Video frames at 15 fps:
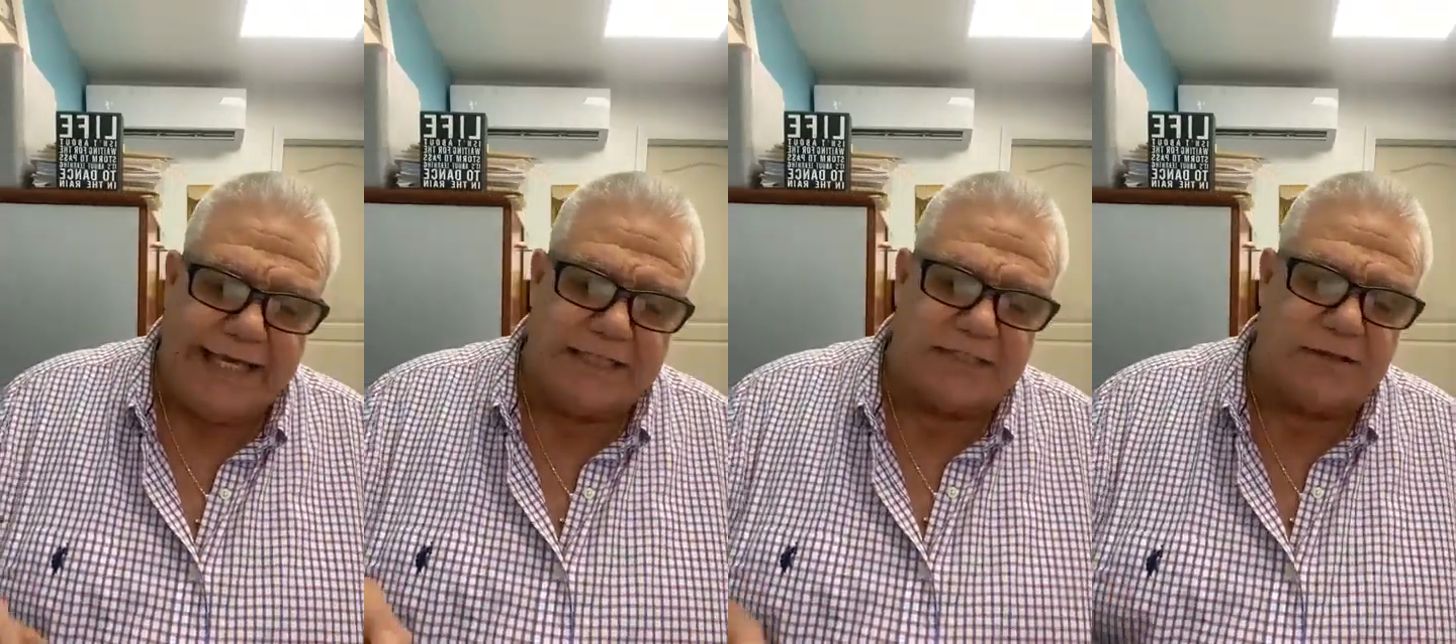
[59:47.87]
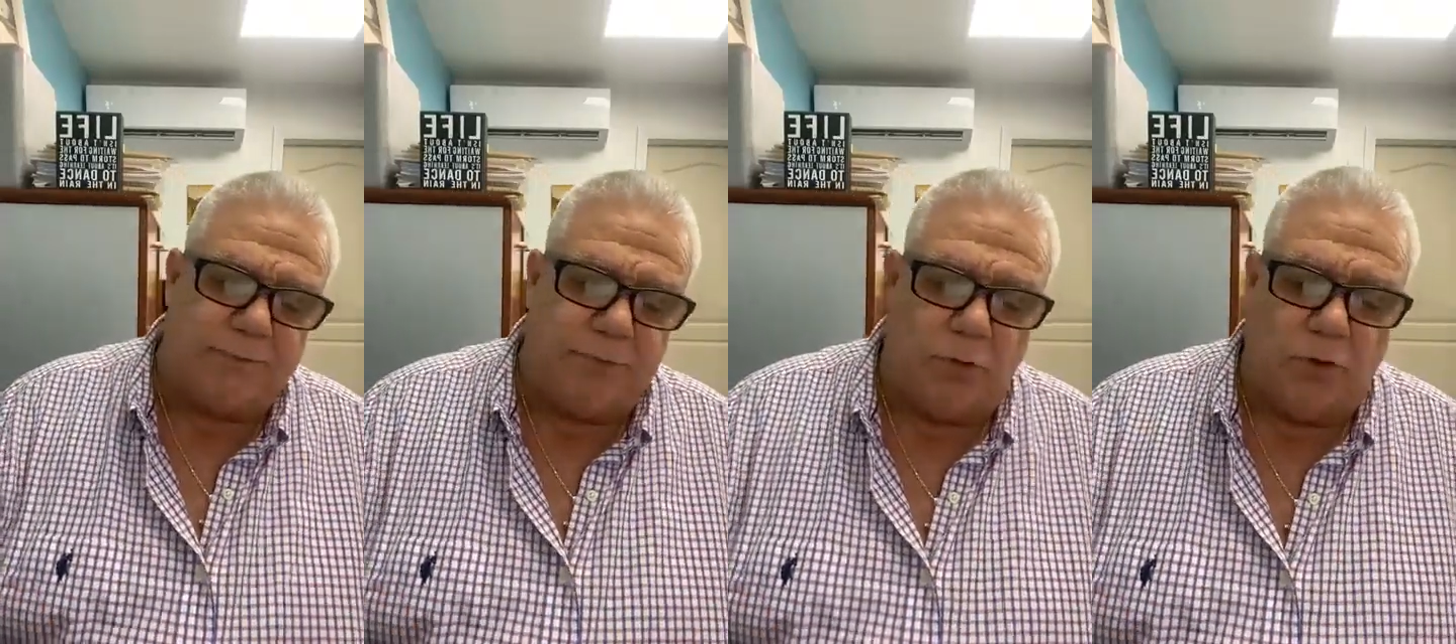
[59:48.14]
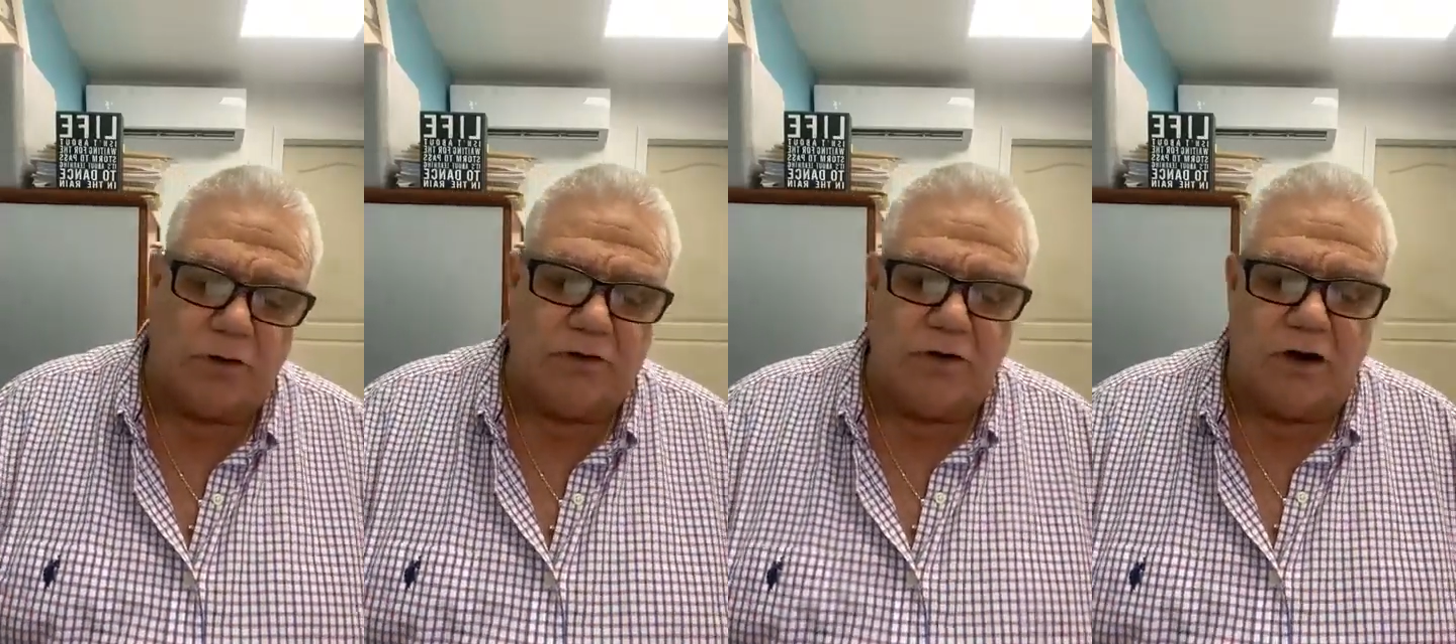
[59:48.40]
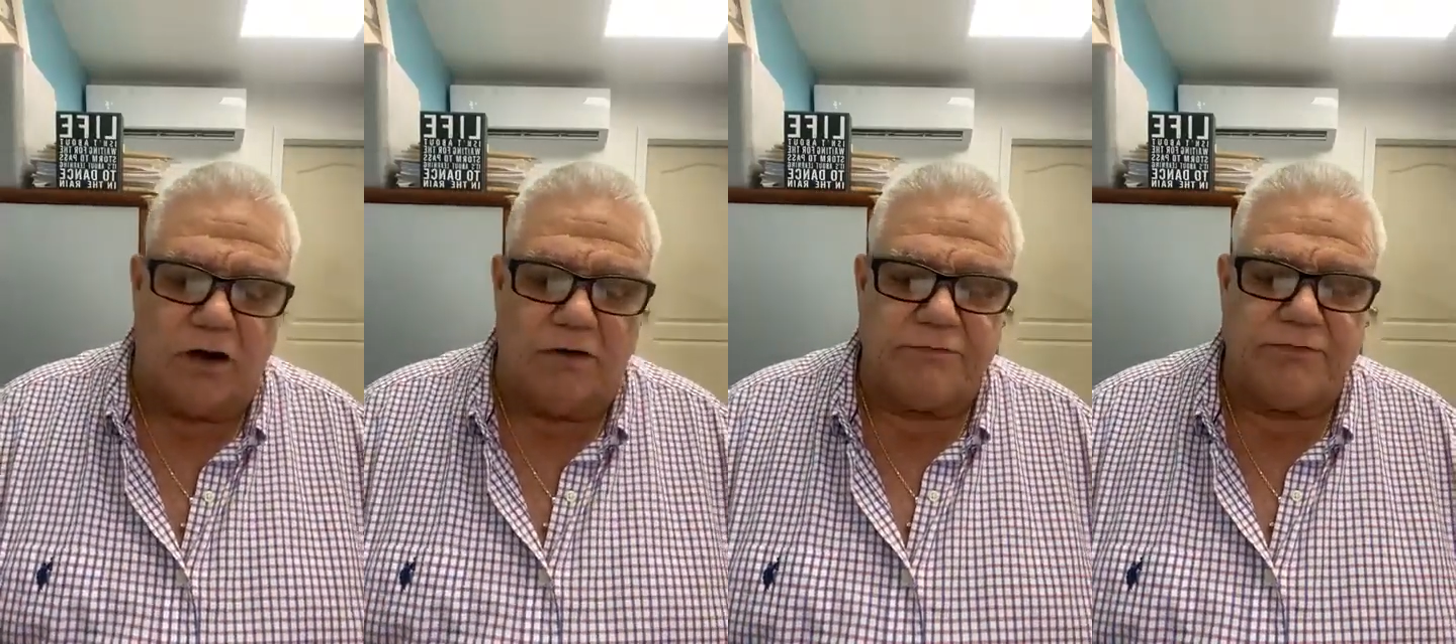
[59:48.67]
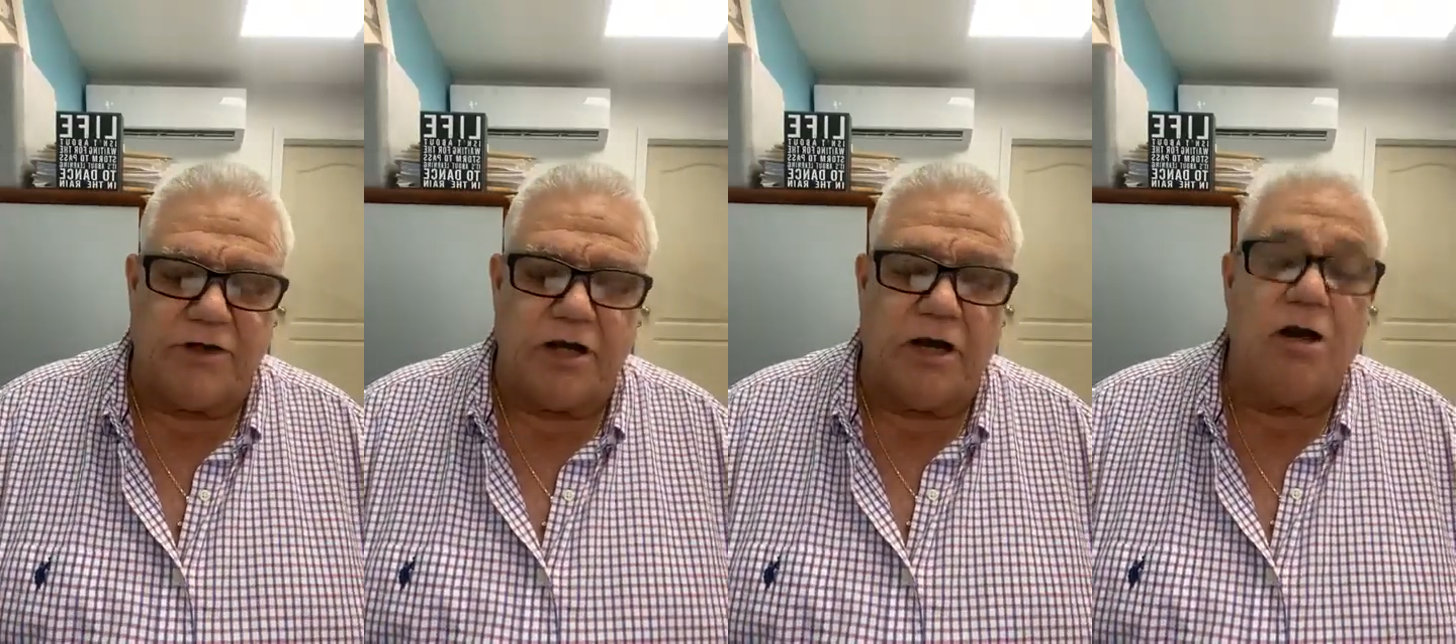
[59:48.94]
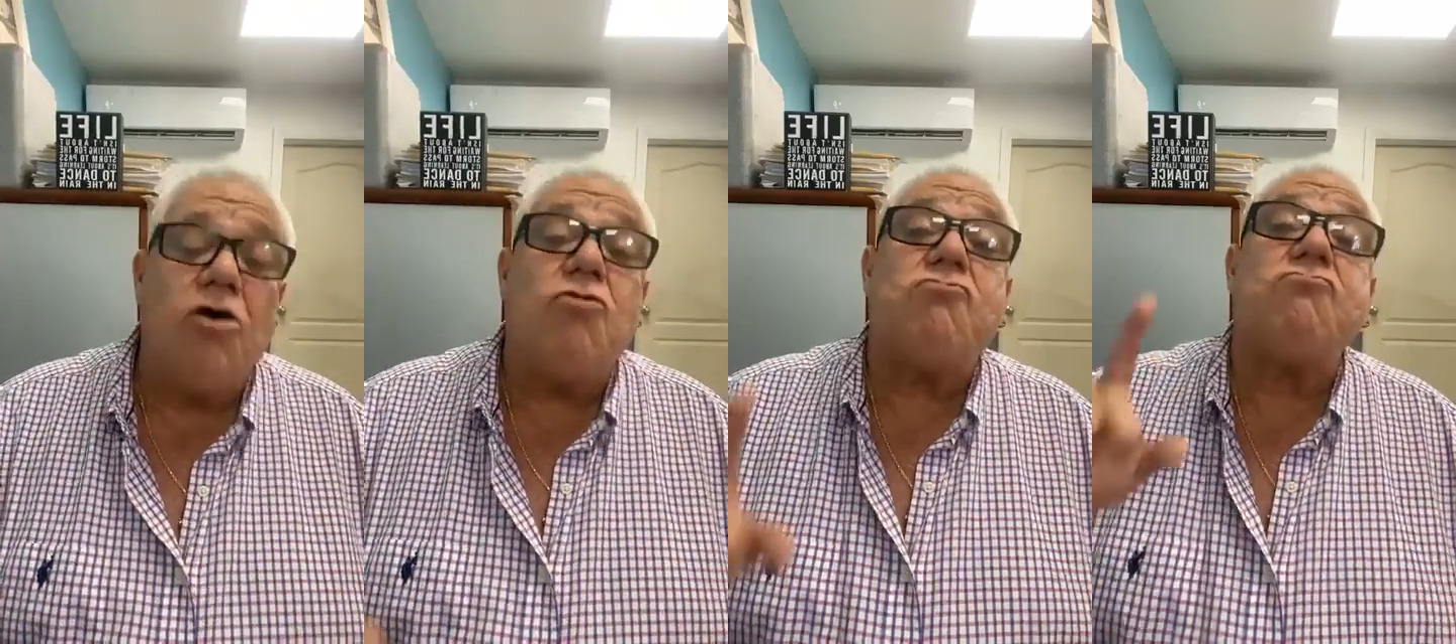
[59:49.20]
in support of
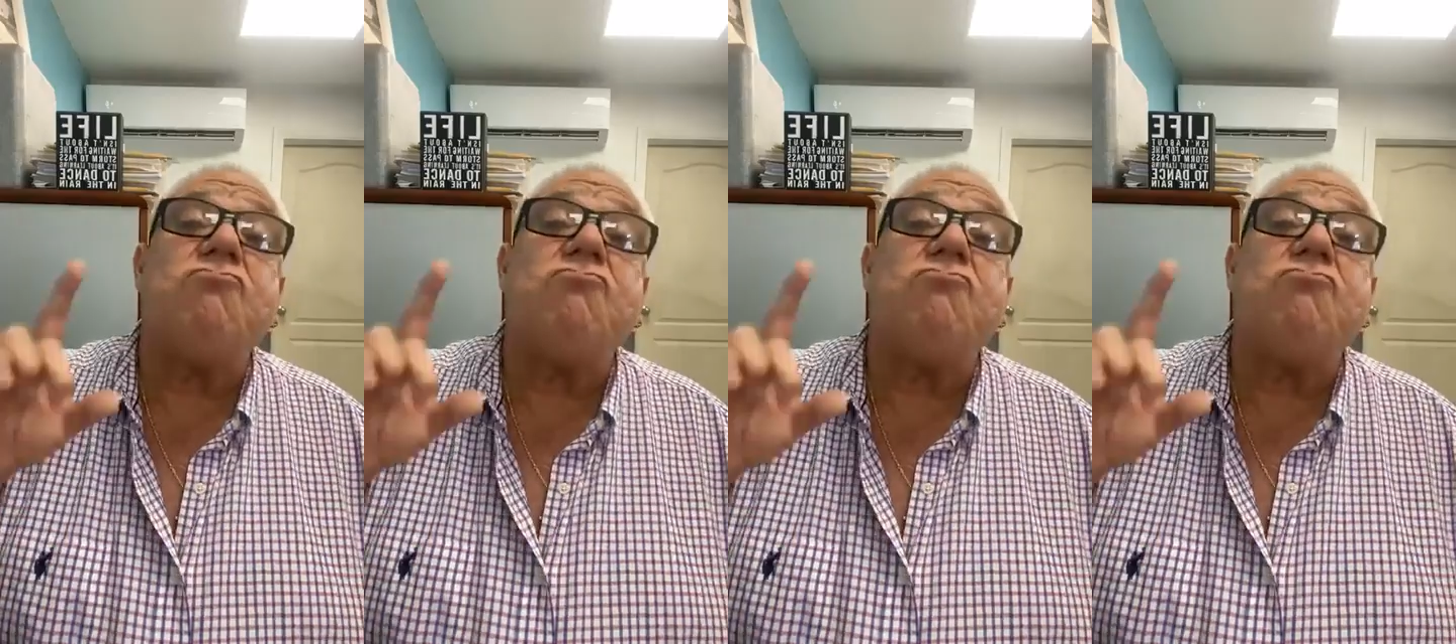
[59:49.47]
the